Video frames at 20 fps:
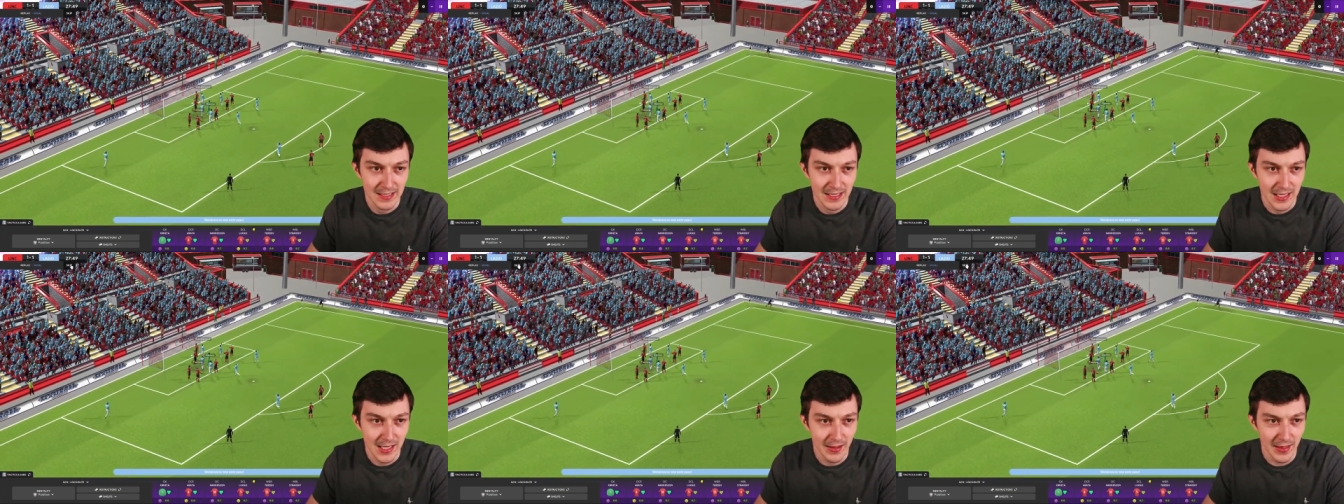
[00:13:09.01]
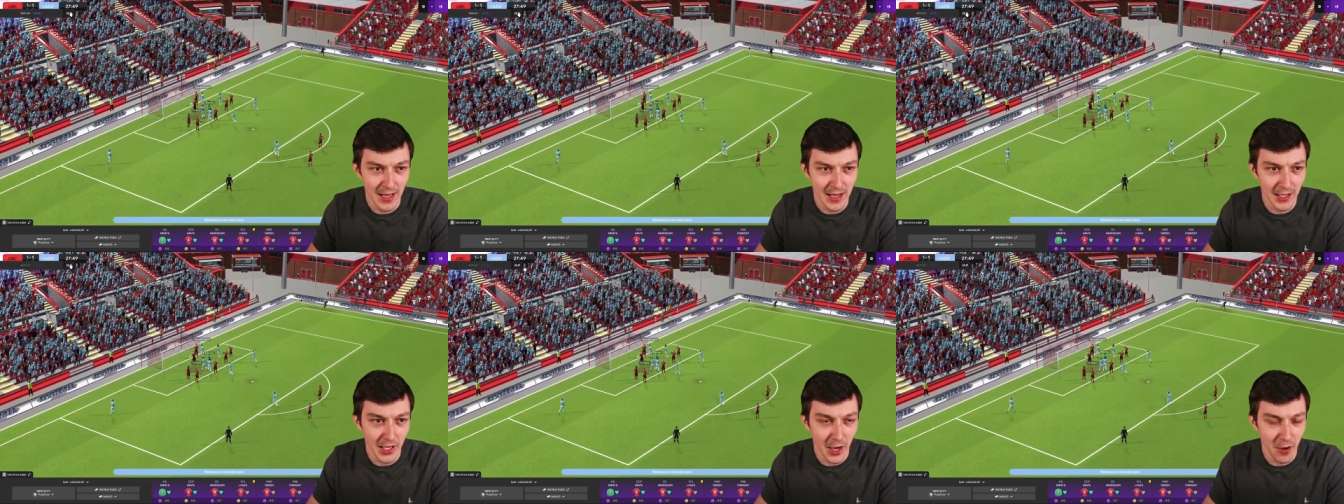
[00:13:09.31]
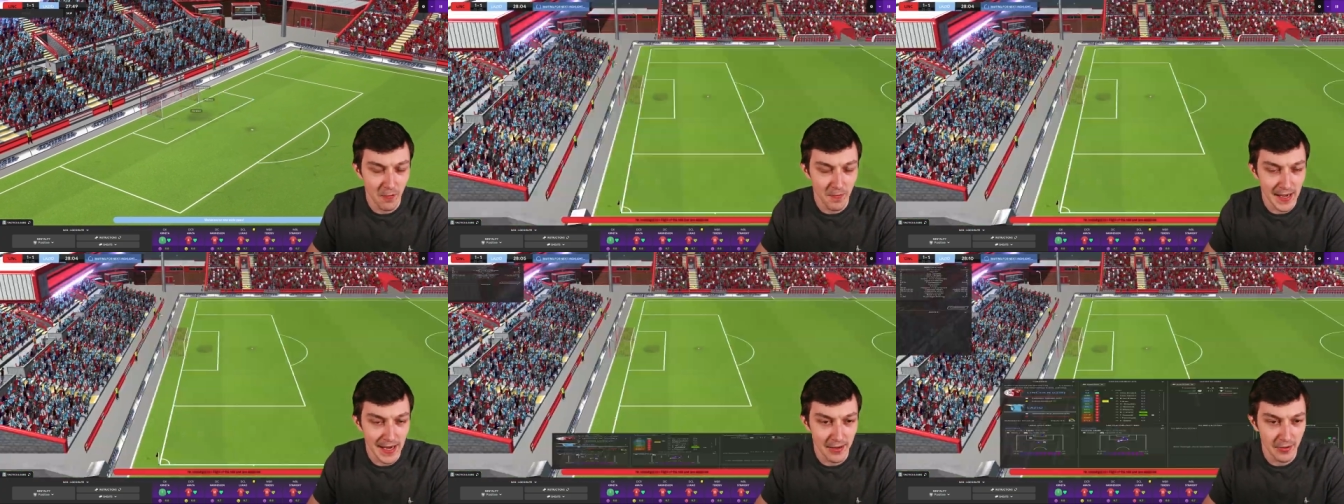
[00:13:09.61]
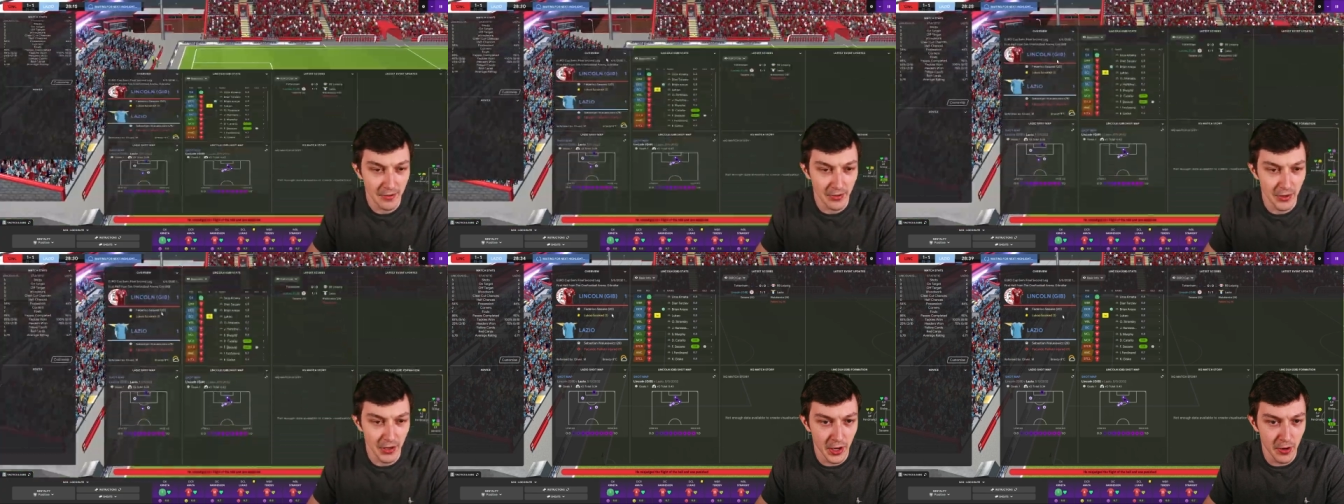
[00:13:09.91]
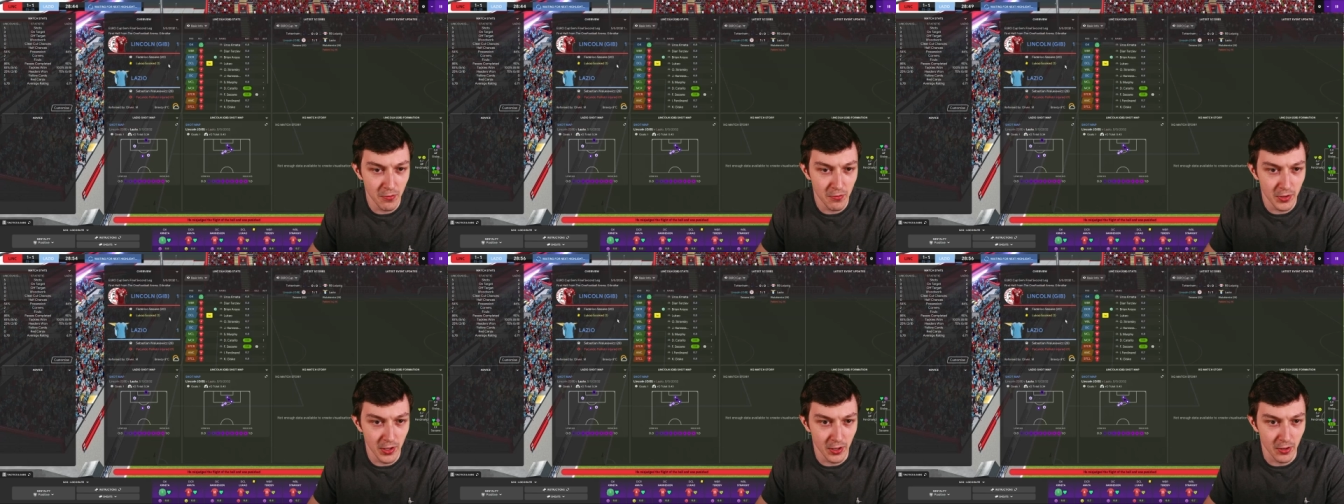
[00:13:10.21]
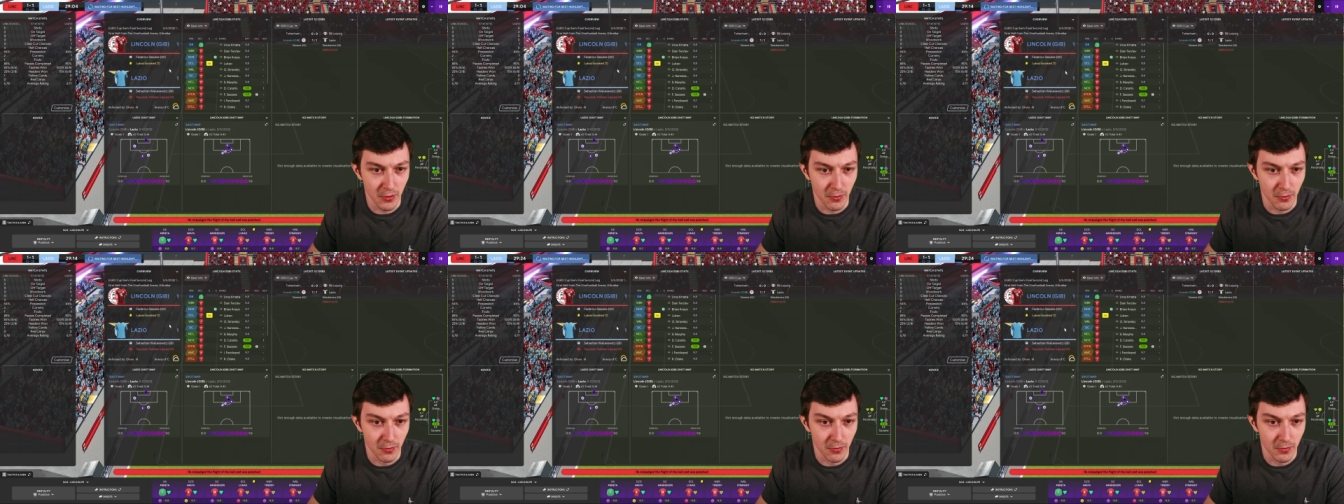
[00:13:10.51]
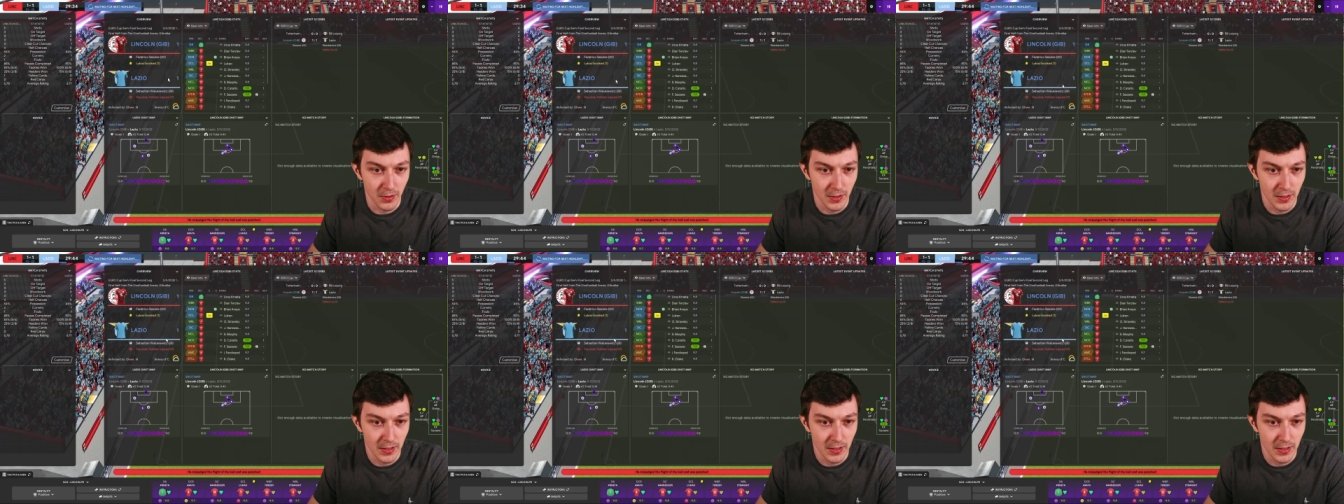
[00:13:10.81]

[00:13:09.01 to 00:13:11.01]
Does that go down as an own goal?